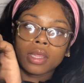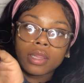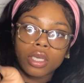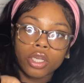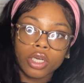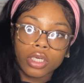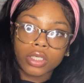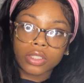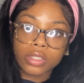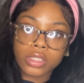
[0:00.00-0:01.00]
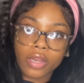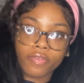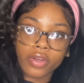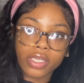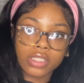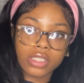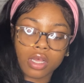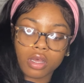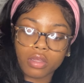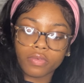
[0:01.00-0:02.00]
the curls are very
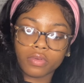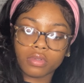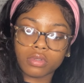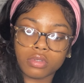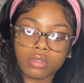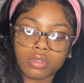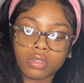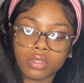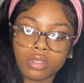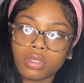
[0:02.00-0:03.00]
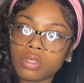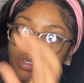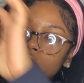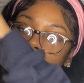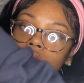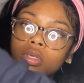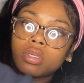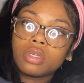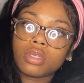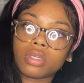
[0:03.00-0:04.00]
soft
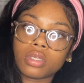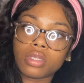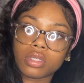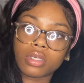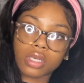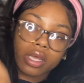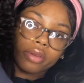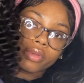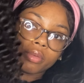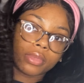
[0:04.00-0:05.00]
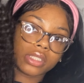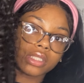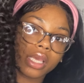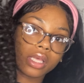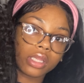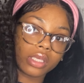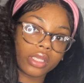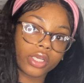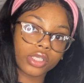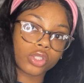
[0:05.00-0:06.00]
not really much
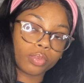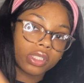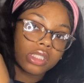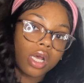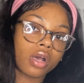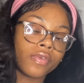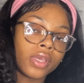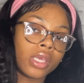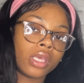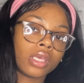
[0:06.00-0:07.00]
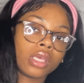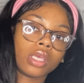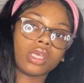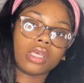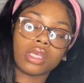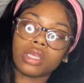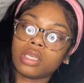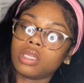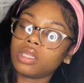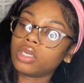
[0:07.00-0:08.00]
tangling they're super soft
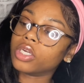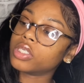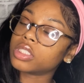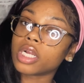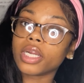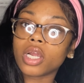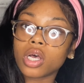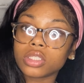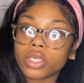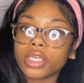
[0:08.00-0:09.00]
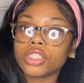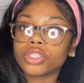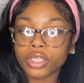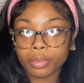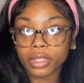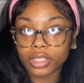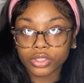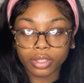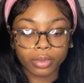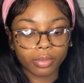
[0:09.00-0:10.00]
and the curls are also extremely
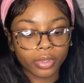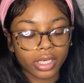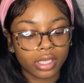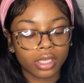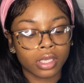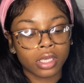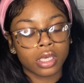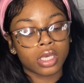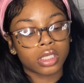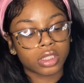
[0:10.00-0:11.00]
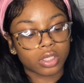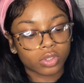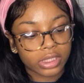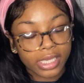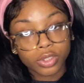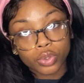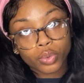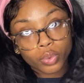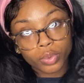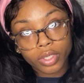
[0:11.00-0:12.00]
extremely pretty so stay
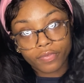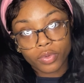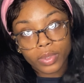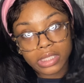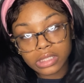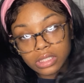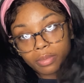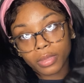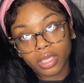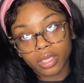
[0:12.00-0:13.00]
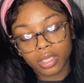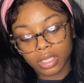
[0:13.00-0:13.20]
tuned if you want to see me